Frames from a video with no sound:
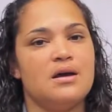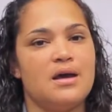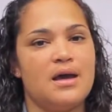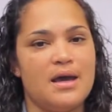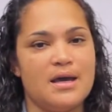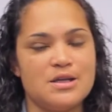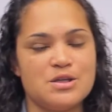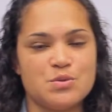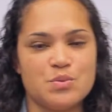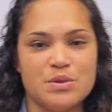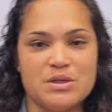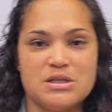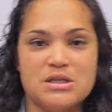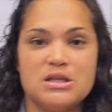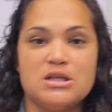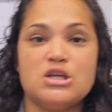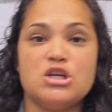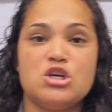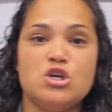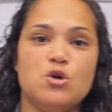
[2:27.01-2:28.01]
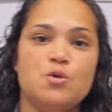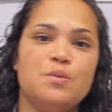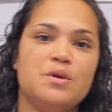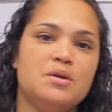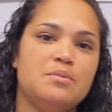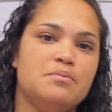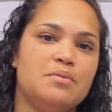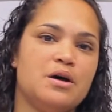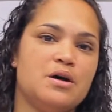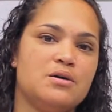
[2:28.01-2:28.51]
As we did
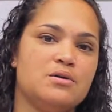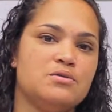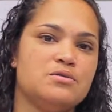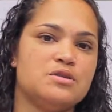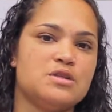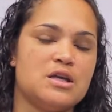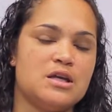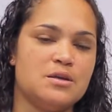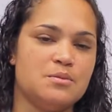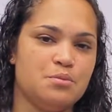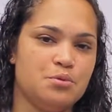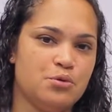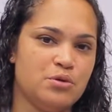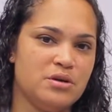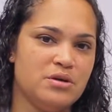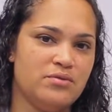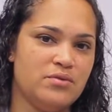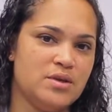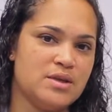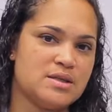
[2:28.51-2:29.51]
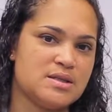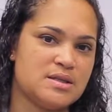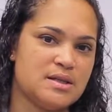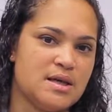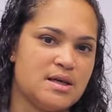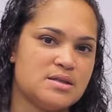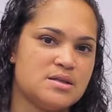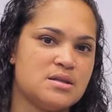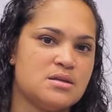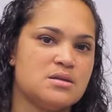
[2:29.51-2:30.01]
human bones in previous
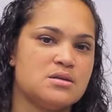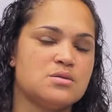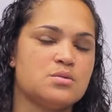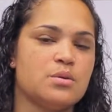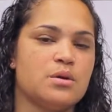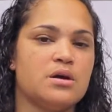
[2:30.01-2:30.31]
lessons,